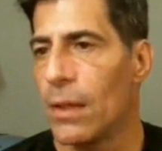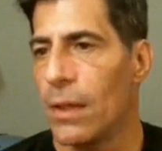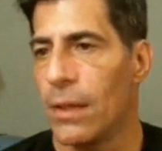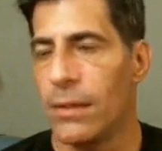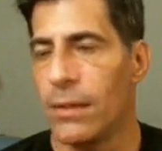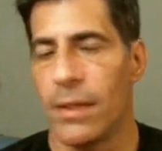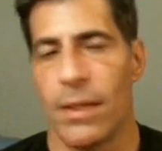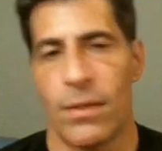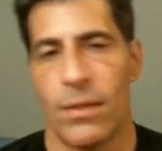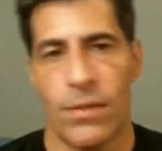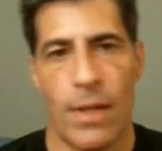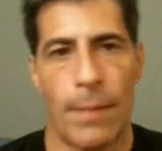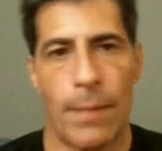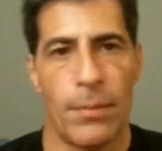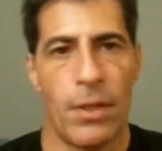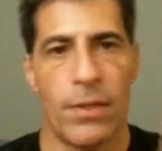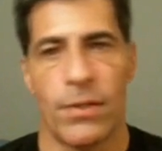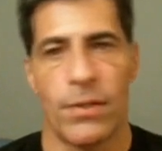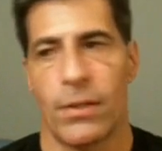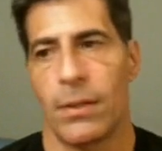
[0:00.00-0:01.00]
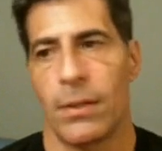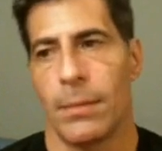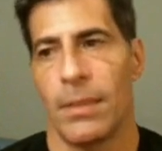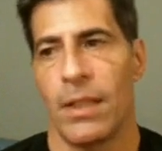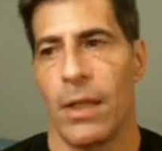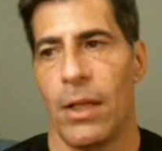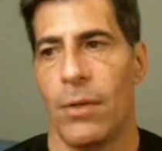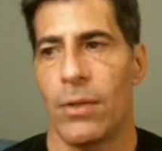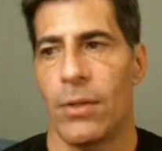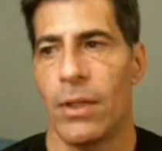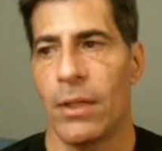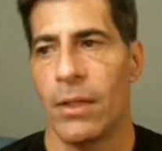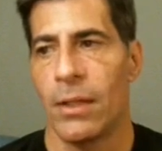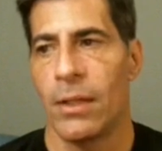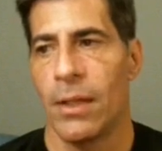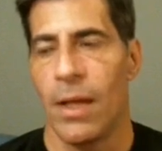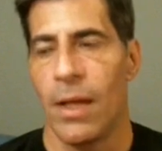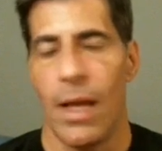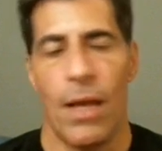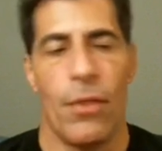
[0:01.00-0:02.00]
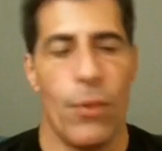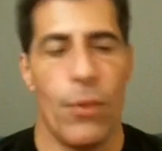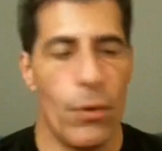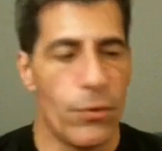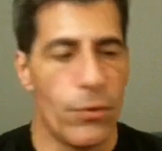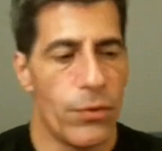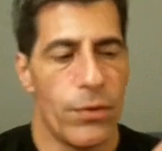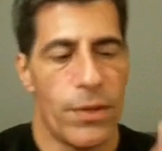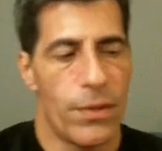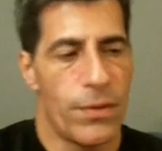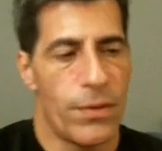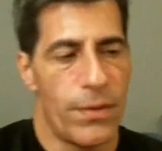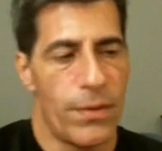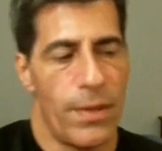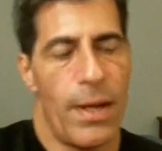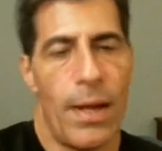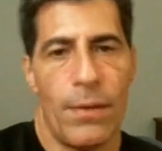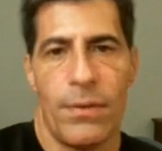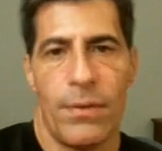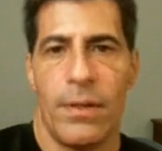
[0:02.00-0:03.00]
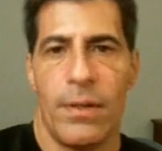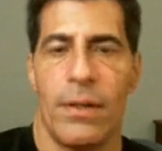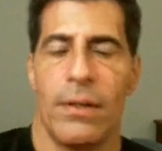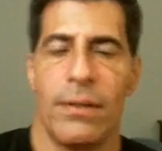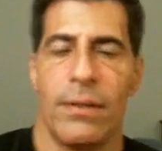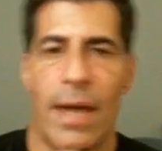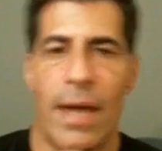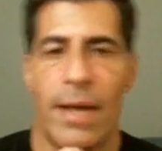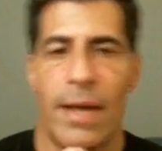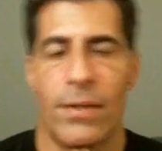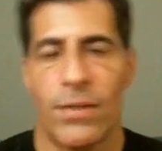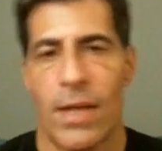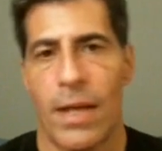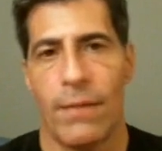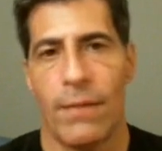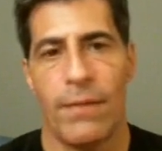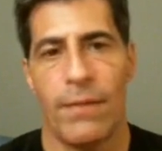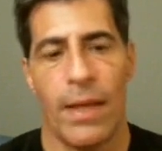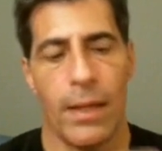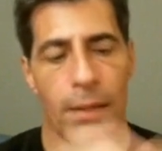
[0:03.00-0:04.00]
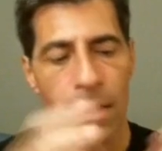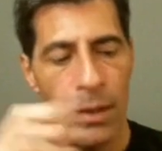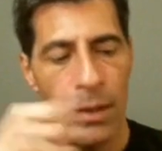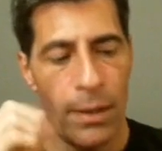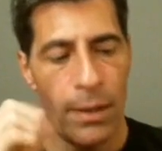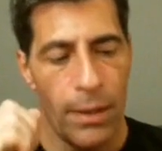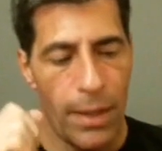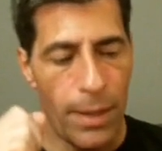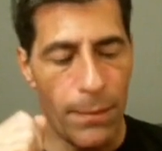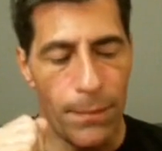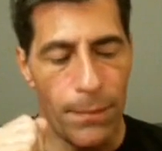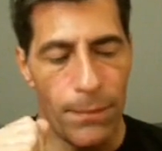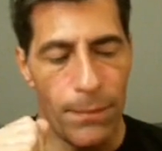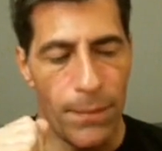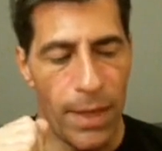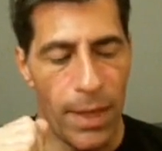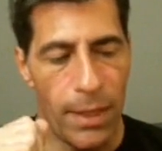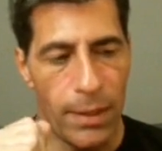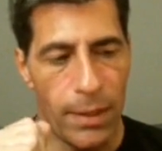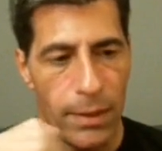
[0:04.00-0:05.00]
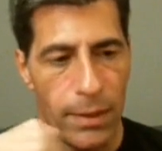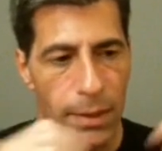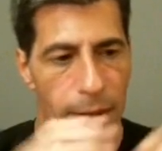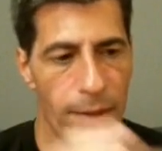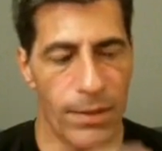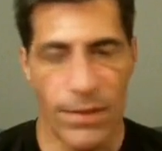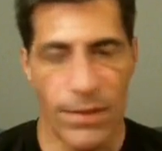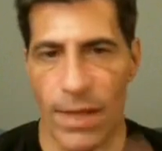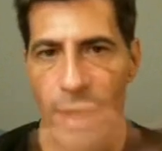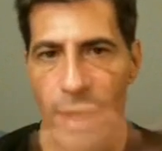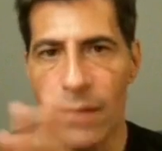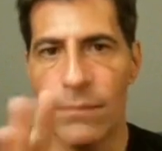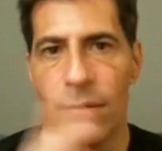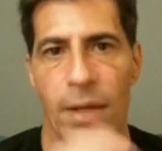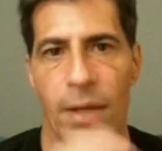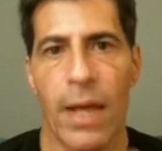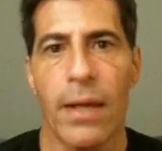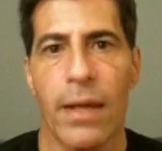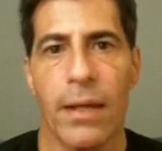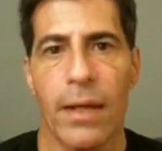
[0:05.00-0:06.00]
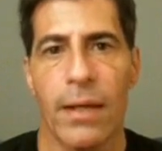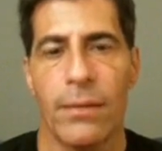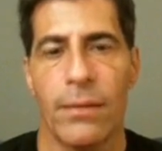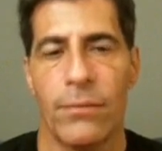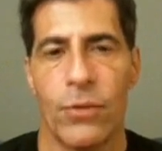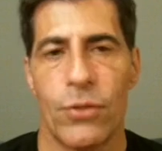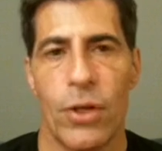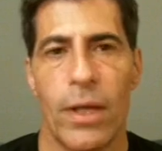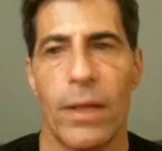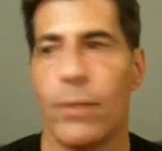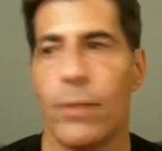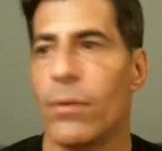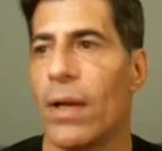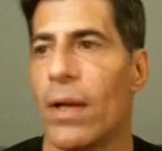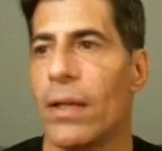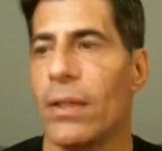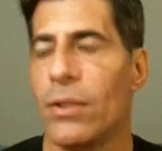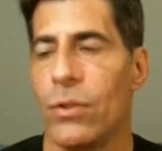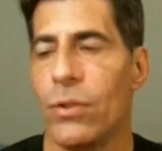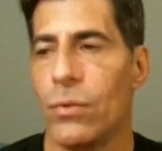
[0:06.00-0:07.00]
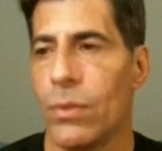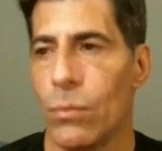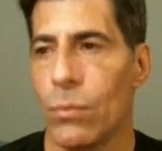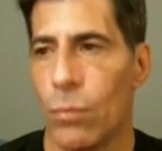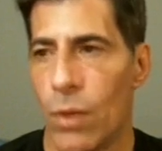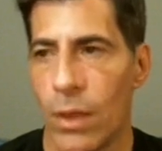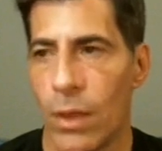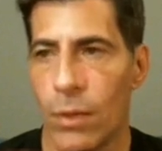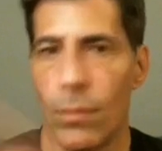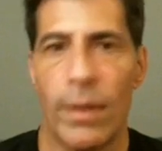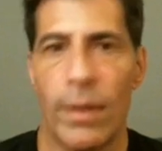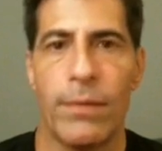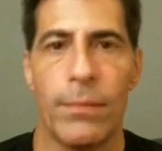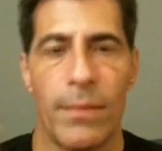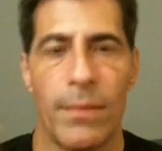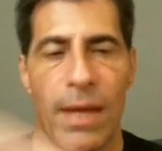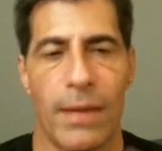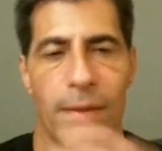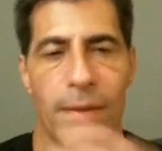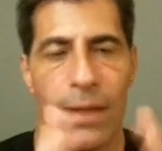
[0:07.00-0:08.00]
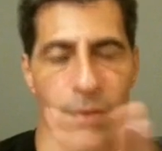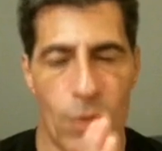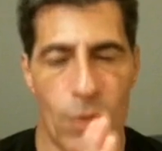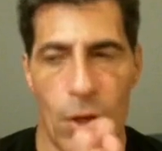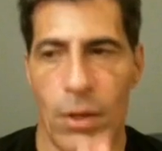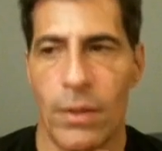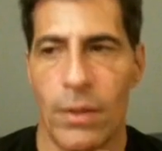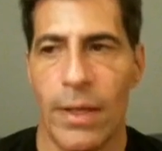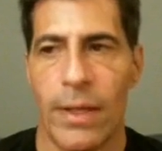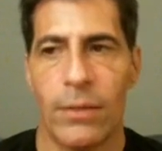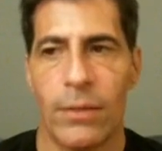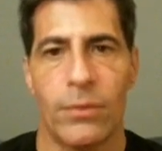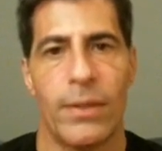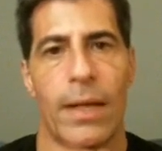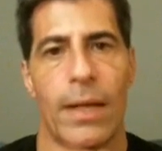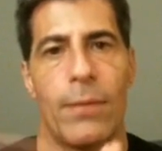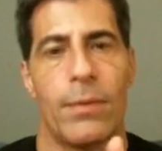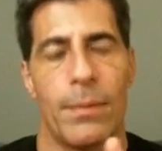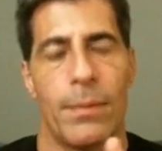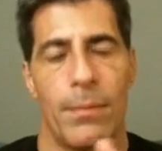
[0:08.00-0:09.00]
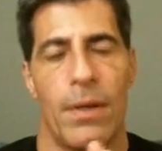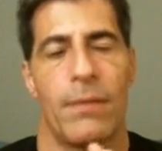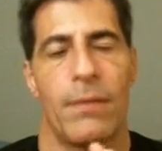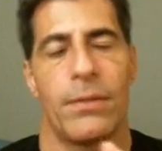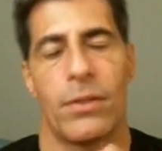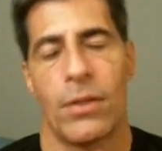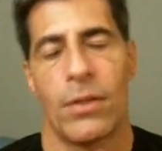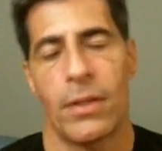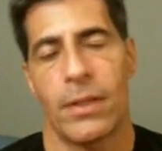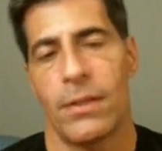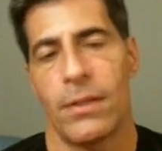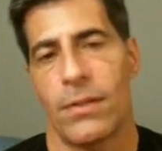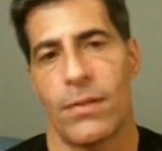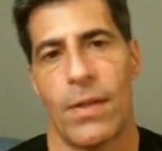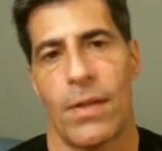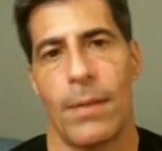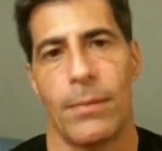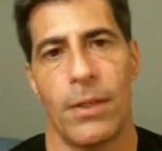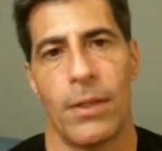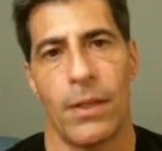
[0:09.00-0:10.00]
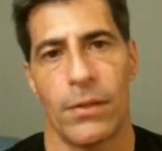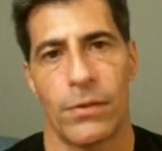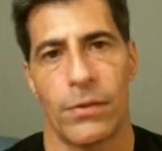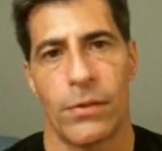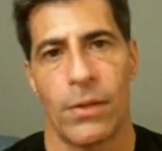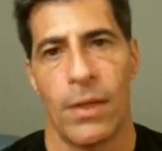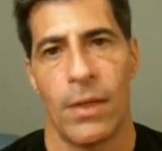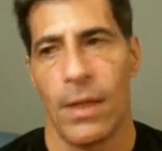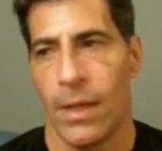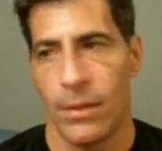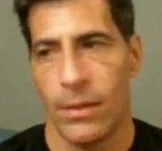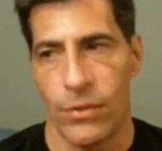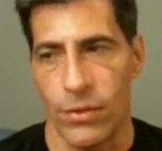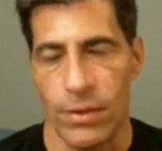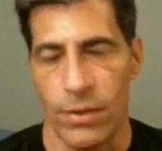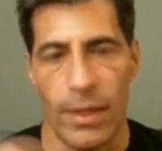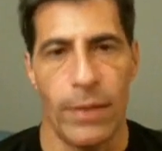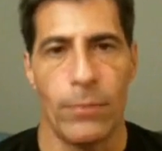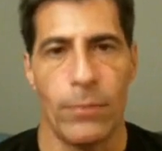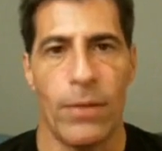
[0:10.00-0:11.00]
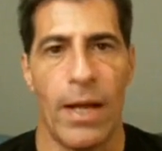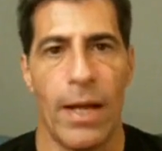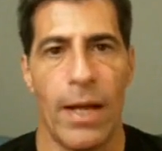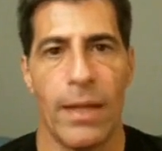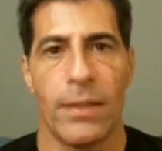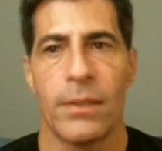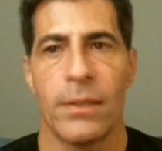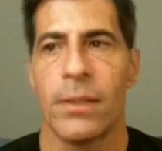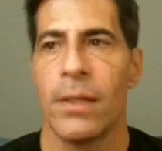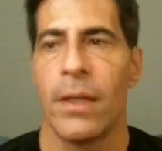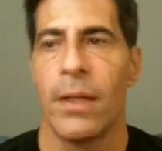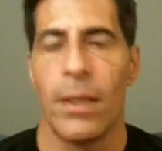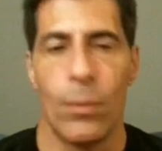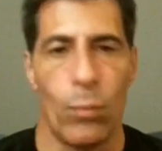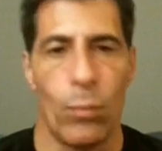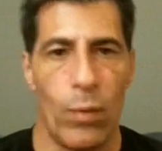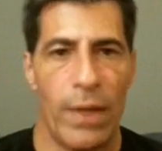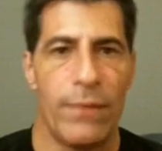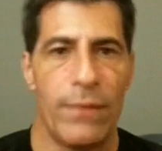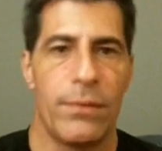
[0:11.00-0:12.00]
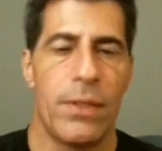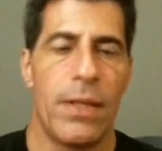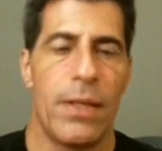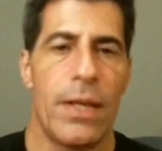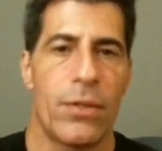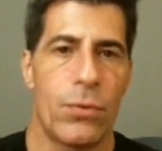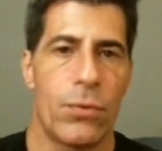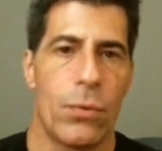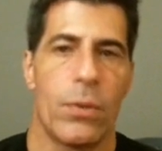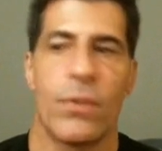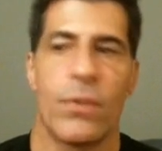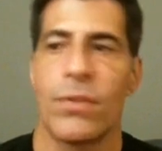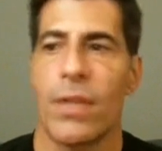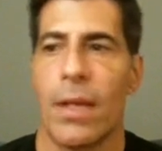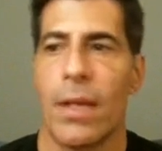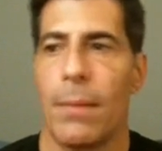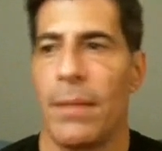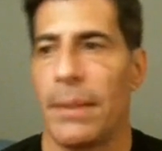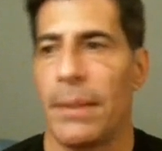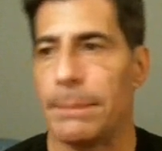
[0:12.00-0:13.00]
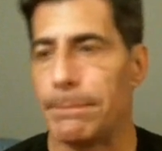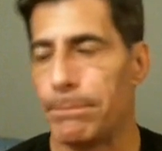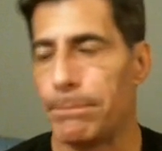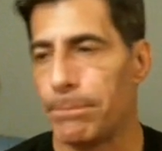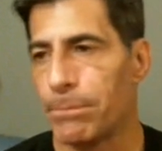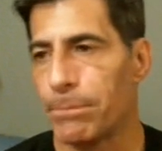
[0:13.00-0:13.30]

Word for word: And then a stop loss a little bit lower. And those are just sit out there. And that is kind of a, a, a uh, set it and forget it kind of trade, right? You can walk away from that. That's all handled now with the profit target and the stop loss. Just let it ride and wait for the next orders to come in.